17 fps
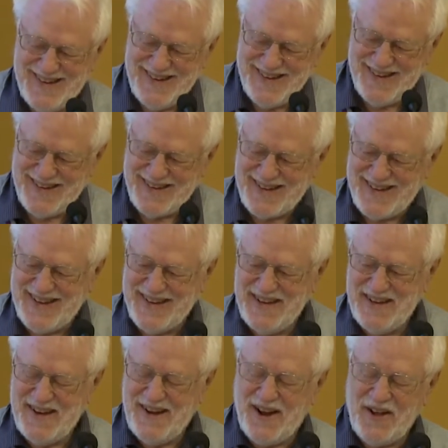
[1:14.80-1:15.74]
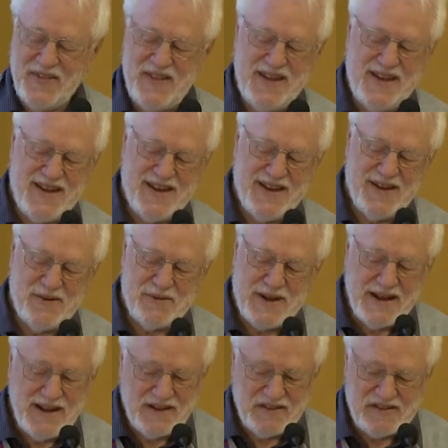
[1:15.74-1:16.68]
Okay. On the
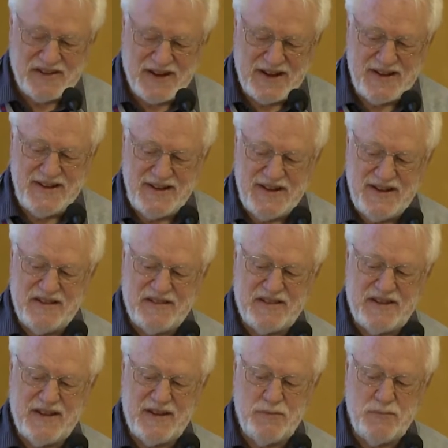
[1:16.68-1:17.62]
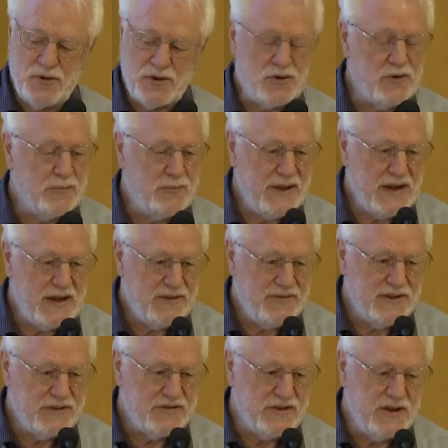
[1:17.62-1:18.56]
right-hand side is a book, Competitive
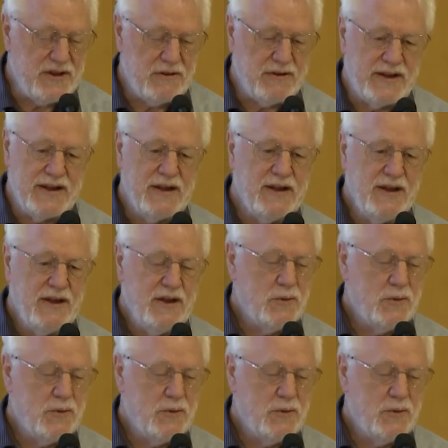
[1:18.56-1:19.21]
Engineering,